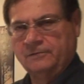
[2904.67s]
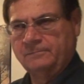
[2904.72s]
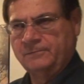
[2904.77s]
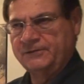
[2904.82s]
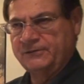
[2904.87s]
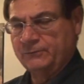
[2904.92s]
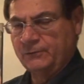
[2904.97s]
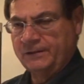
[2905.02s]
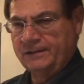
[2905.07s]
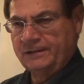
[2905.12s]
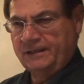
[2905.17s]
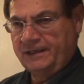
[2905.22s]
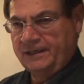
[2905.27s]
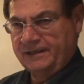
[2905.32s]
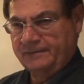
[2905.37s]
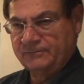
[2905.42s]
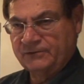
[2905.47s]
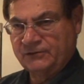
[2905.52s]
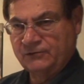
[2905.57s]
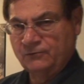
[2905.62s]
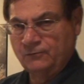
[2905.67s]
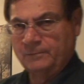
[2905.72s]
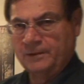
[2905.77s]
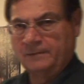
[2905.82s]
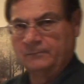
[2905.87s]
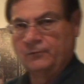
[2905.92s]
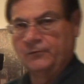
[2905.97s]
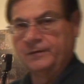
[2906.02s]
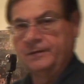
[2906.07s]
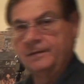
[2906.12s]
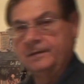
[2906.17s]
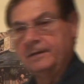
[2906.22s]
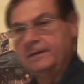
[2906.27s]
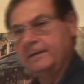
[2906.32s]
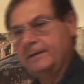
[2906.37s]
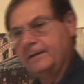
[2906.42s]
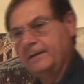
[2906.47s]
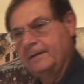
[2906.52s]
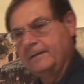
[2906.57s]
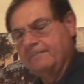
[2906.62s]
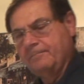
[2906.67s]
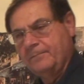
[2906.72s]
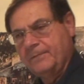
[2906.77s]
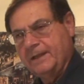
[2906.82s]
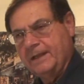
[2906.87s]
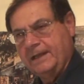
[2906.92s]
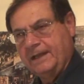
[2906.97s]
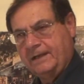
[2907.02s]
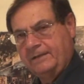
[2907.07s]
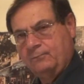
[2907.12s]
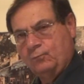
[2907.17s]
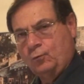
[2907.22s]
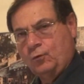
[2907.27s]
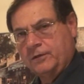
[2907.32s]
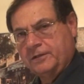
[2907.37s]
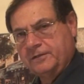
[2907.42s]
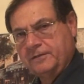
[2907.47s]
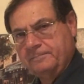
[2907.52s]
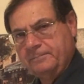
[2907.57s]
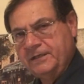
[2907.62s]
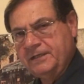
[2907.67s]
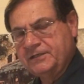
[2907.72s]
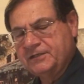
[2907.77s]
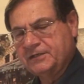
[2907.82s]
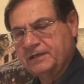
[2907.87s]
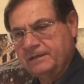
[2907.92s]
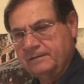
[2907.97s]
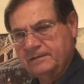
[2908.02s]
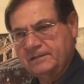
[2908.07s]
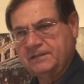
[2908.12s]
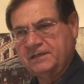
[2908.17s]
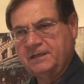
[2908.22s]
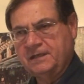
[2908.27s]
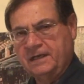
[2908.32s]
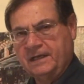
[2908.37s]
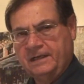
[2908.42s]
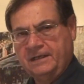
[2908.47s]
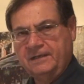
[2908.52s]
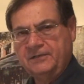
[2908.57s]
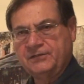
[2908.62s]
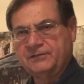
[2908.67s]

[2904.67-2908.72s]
between the M2 memory and one of the PCIe